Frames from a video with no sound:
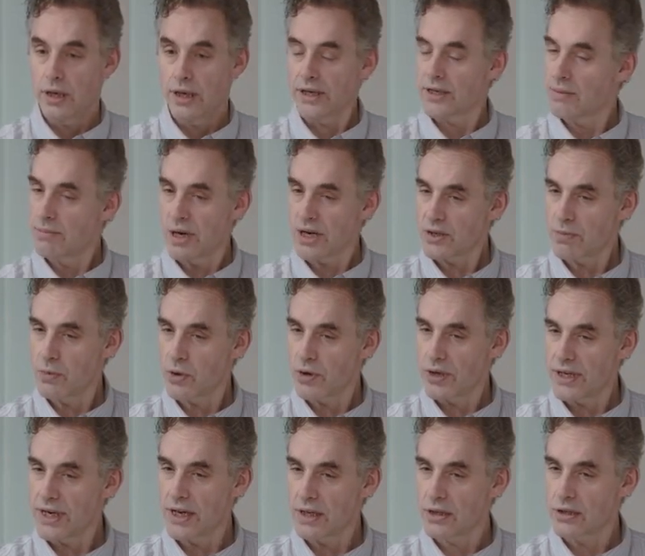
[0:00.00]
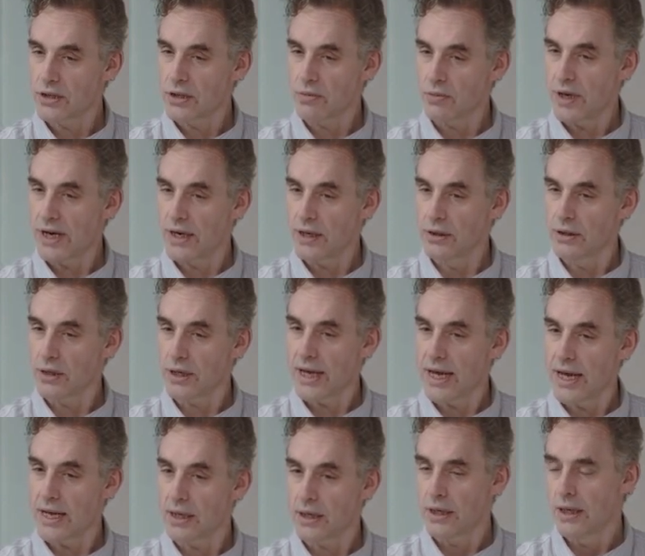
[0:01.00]
it's a much more intelligent way to look
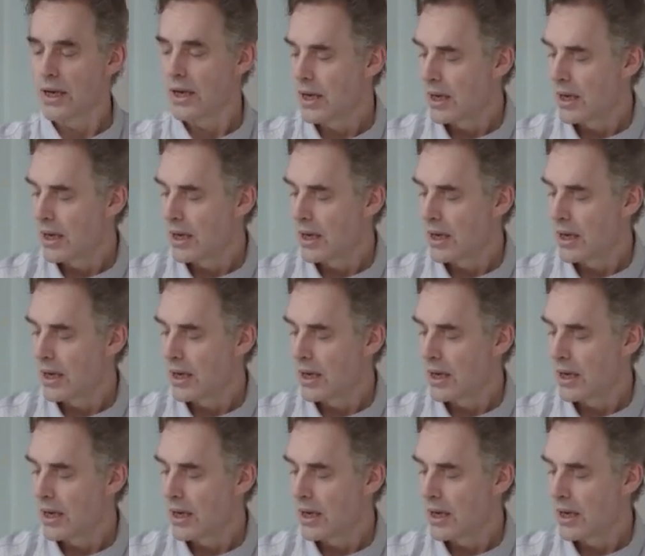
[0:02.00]
at it.